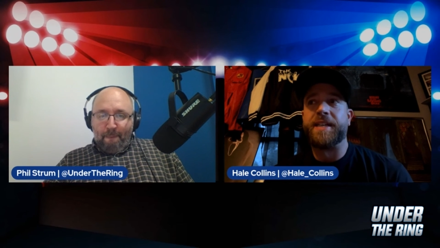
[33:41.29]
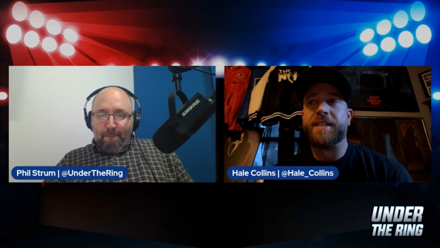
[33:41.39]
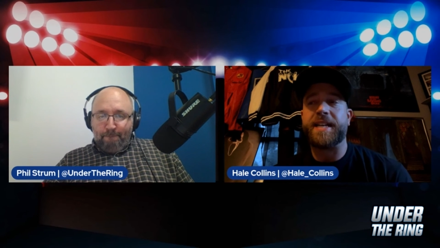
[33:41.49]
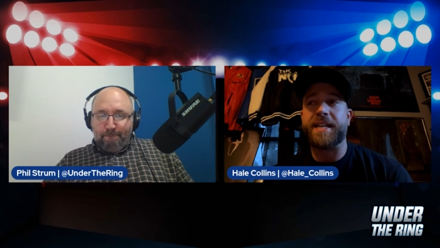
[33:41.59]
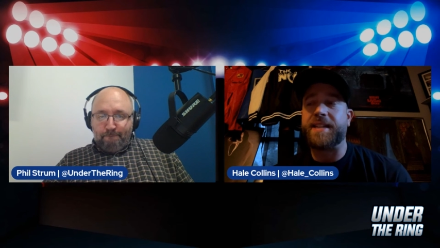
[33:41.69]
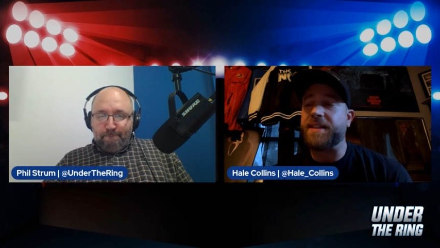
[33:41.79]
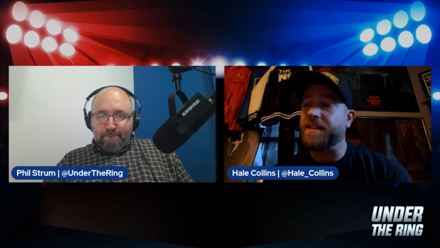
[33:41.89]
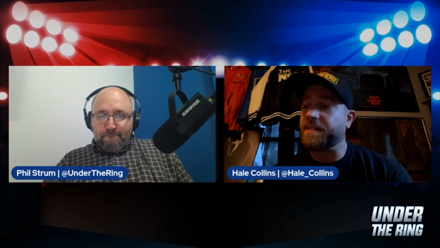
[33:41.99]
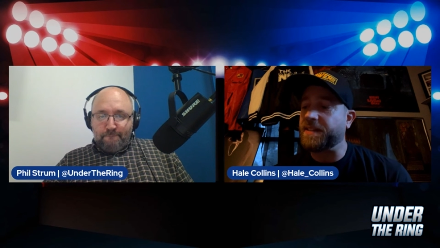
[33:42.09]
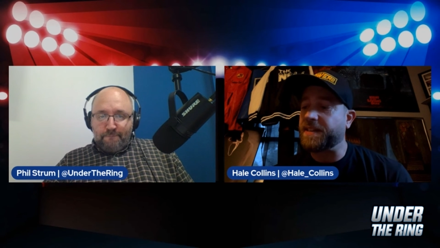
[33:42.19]
Speaker 1: I can't think
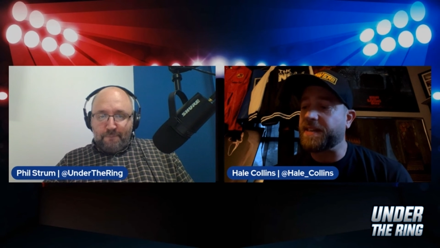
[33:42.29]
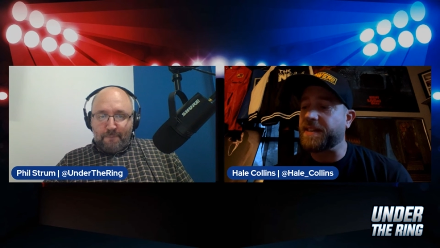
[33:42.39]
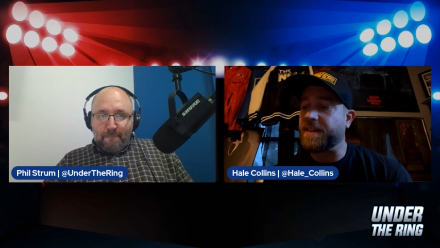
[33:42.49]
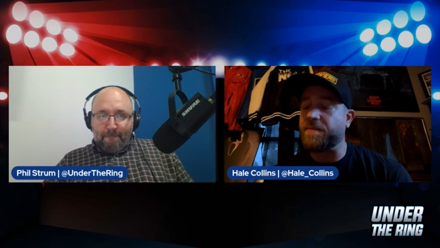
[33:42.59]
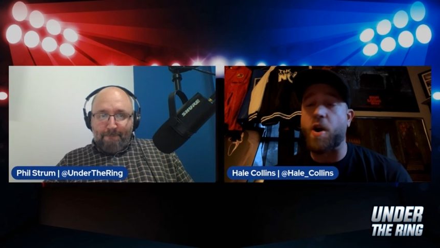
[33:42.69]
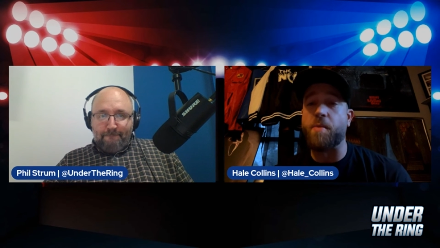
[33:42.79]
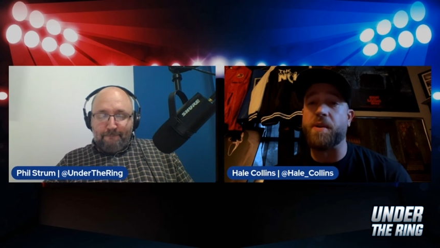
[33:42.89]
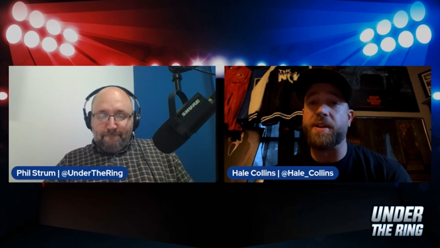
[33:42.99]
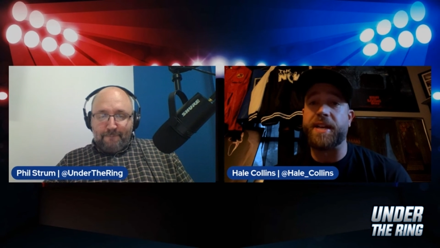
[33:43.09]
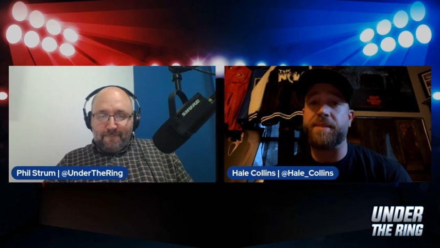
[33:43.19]
of it. I'm horrible
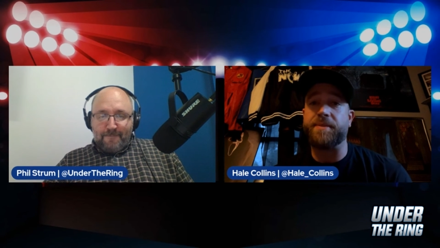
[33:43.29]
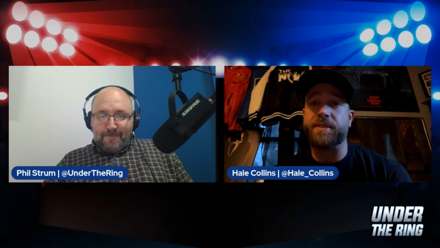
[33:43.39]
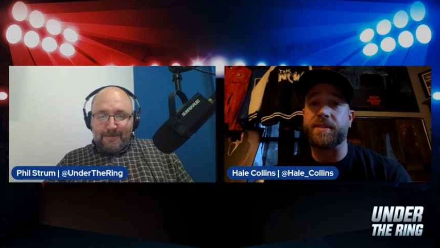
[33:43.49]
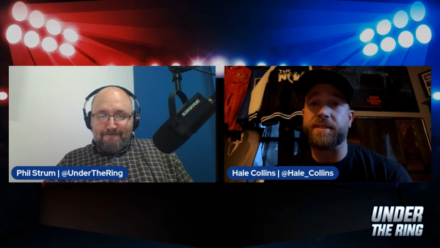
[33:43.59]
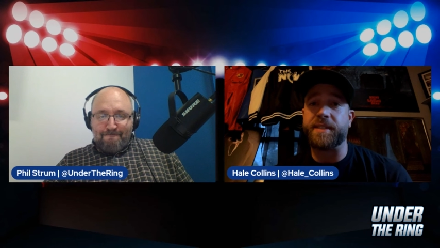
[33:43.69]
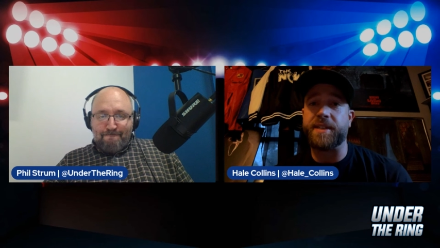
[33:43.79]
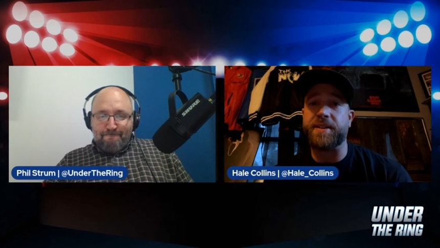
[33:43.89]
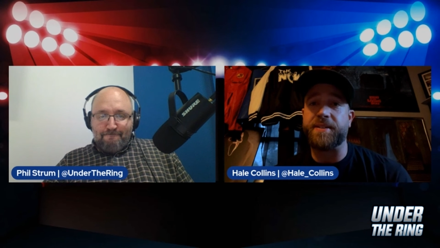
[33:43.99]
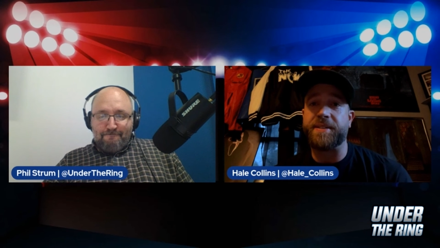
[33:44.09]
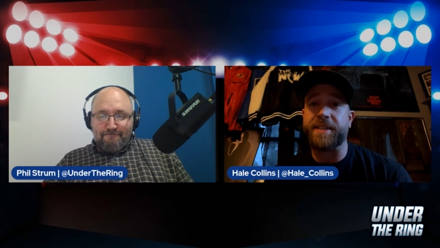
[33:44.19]
at names, you
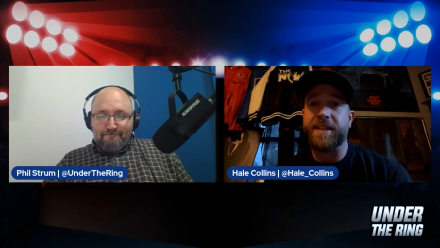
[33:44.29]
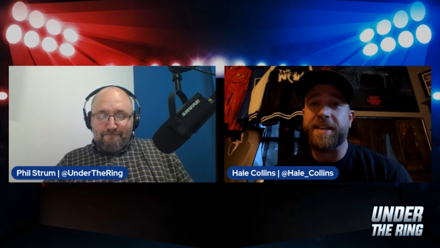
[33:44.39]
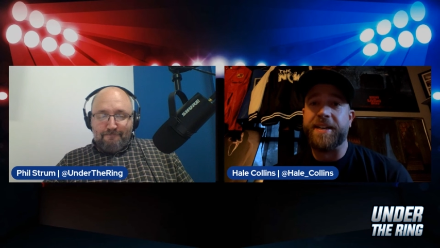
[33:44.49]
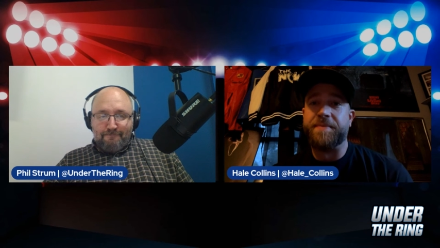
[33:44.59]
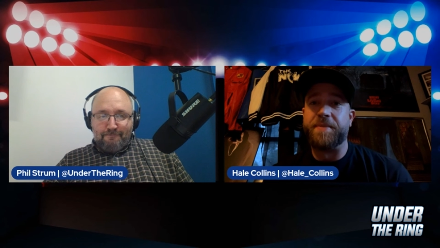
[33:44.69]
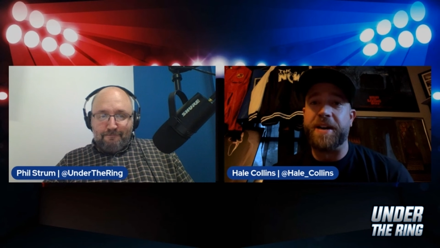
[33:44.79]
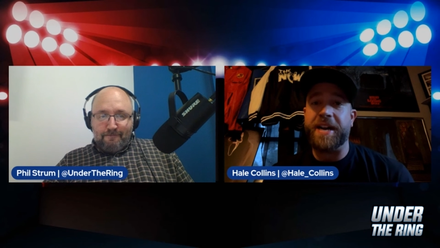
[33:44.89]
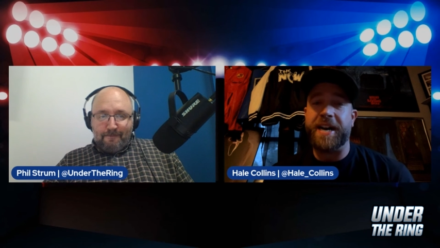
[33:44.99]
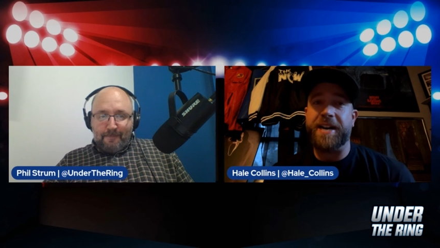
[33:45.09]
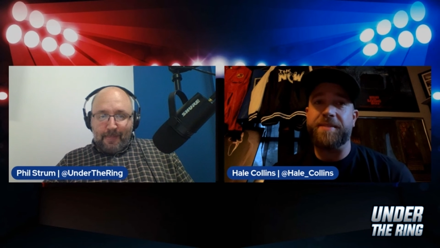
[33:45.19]
know.
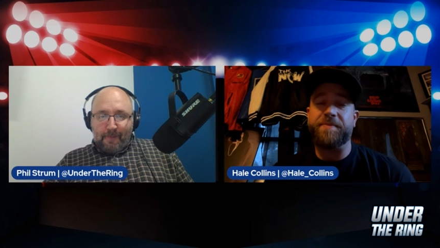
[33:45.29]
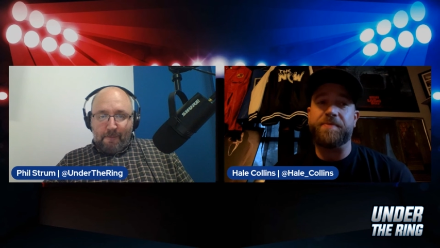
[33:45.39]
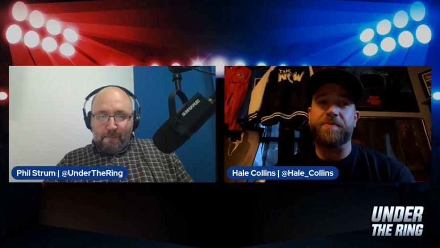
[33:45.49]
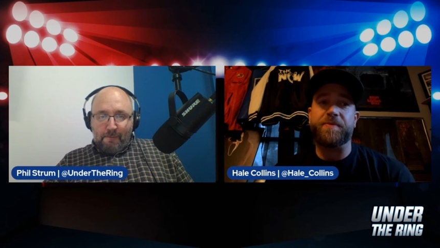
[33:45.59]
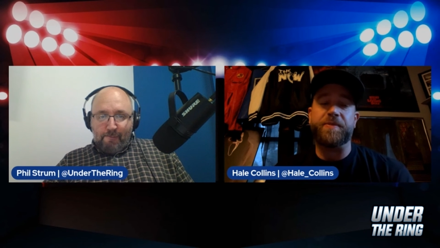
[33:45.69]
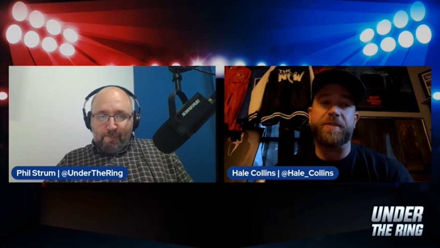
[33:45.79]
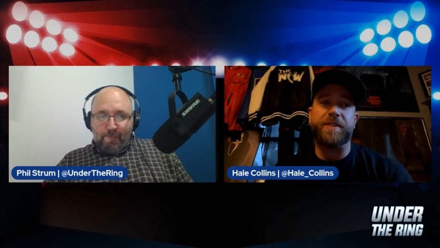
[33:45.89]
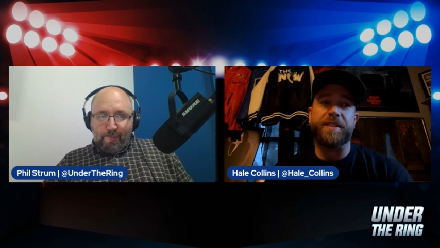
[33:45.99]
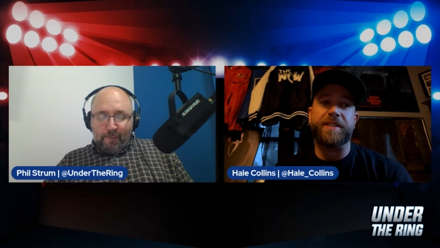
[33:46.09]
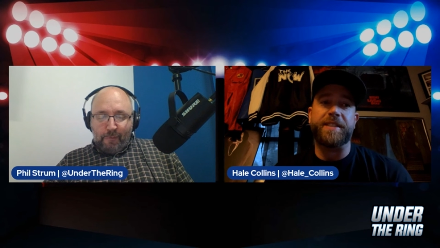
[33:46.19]
But
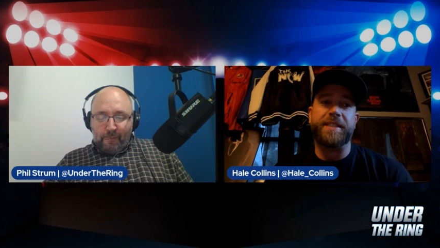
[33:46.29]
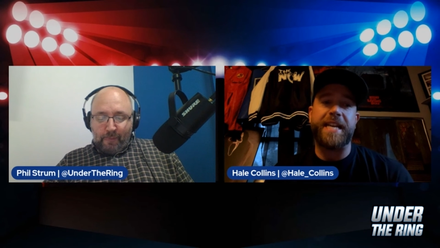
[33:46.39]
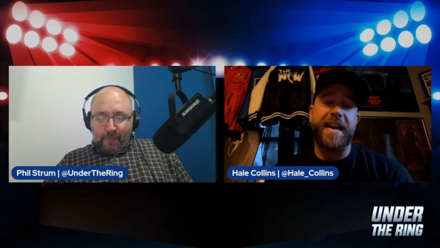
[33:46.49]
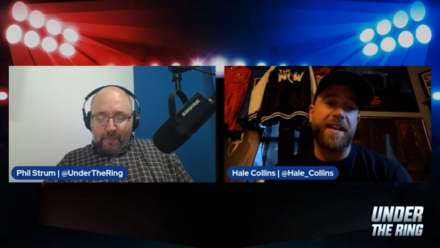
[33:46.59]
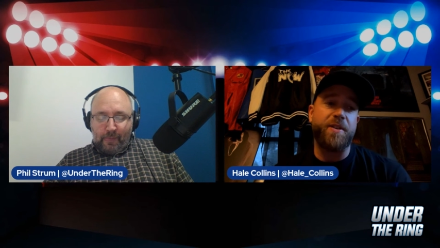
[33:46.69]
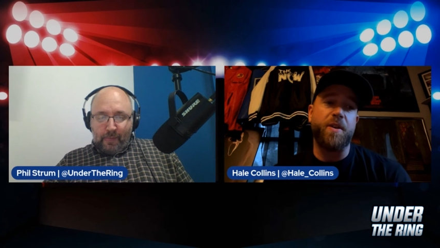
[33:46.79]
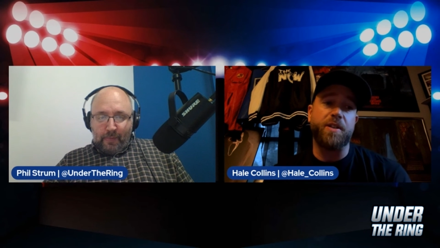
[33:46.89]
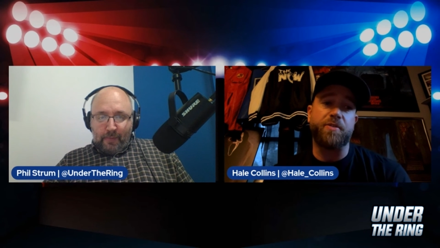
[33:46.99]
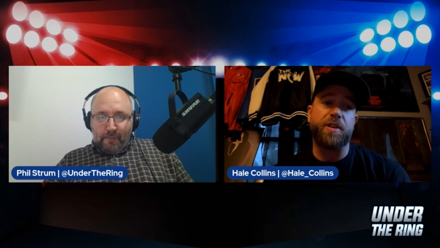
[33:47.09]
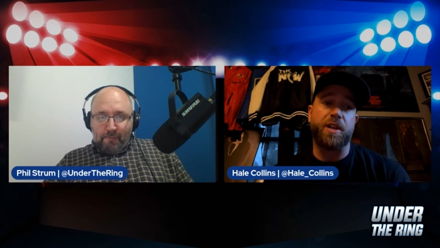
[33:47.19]
yeah, New Order
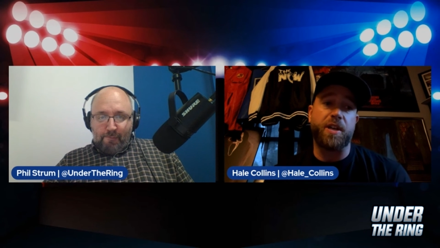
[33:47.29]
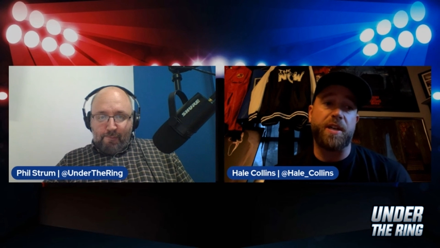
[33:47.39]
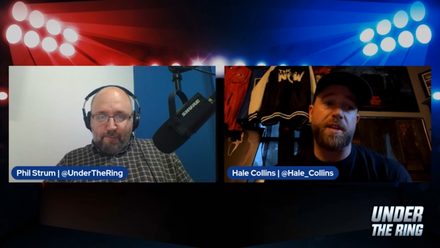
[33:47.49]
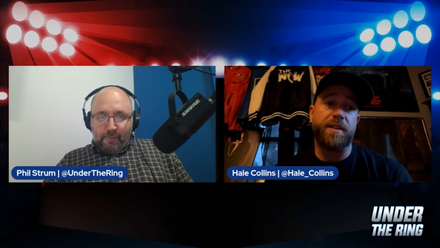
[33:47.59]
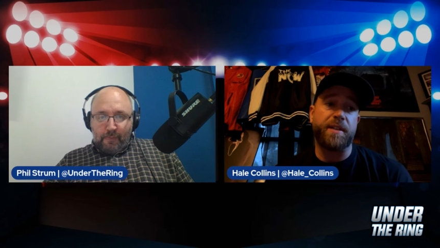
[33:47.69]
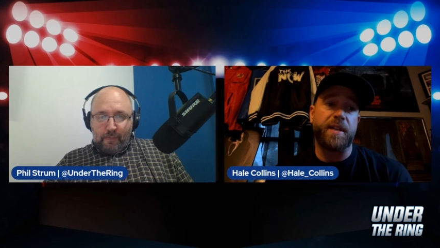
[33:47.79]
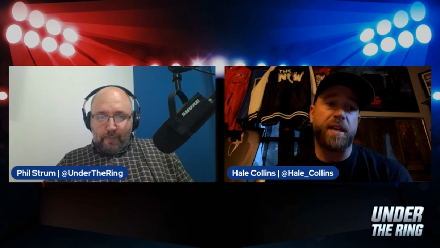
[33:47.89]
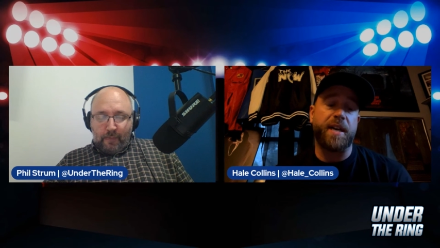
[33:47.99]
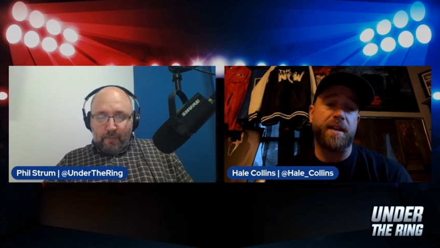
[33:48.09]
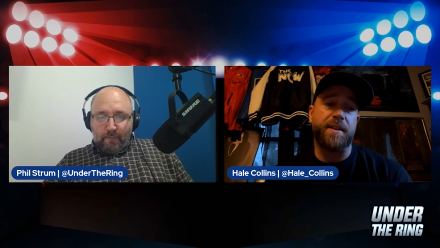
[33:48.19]
is really good.
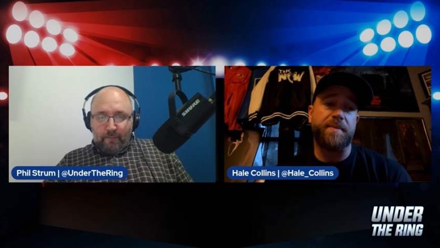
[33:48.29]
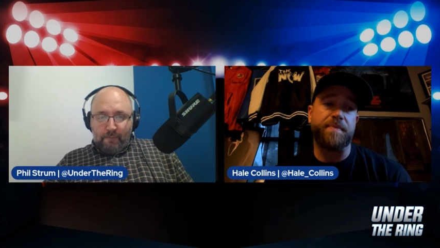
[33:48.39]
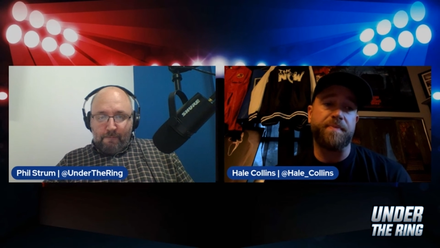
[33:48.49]
I